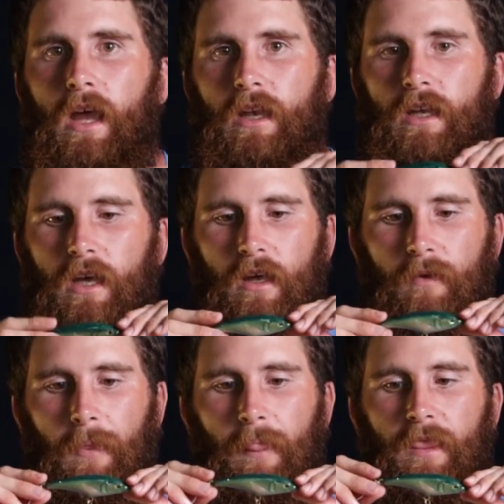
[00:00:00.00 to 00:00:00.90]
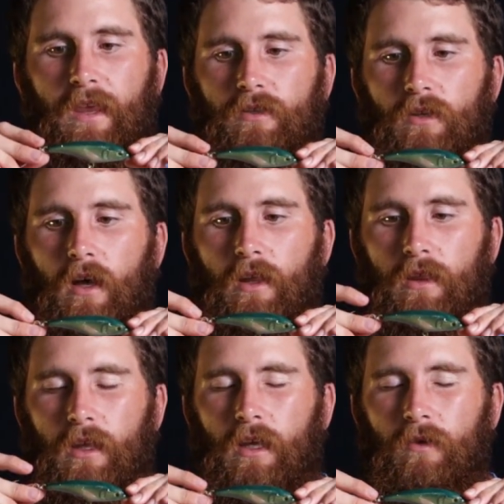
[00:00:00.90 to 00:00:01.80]
And these are, I
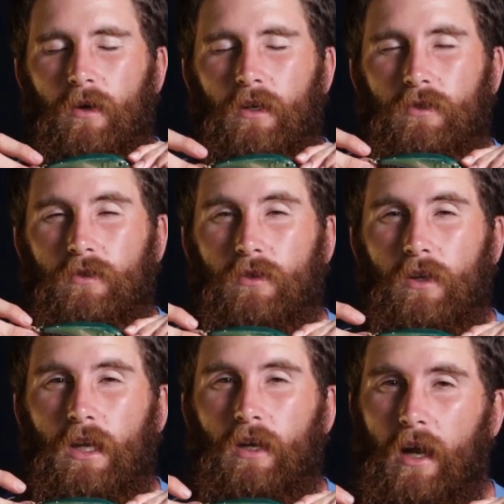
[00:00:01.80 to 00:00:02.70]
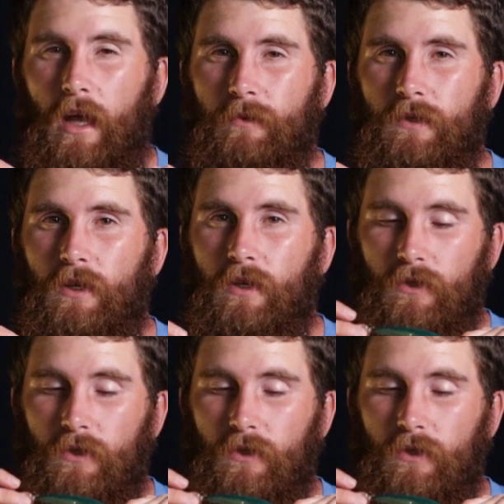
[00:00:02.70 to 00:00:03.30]
think it was 30 grams.